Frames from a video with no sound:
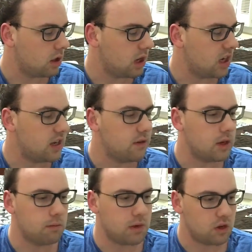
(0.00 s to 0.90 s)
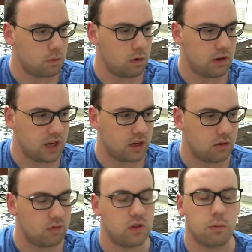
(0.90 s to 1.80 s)
and giving a much more detailed
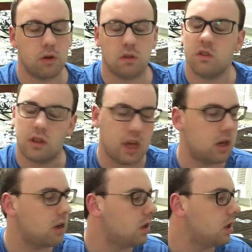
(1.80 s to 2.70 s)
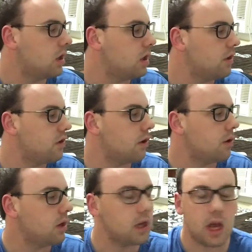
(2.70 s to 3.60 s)
response then. So
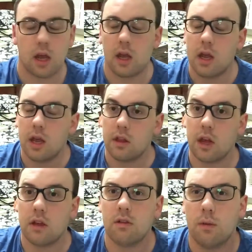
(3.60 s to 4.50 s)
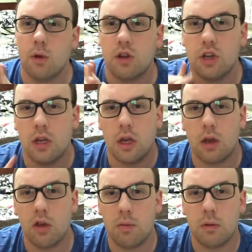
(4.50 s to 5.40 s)
yeah, thanks for watching. I
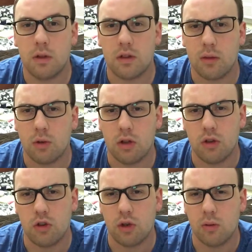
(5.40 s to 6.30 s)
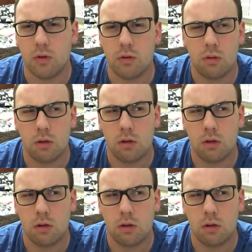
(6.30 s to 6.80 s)
hope it was somewhat enjoyable.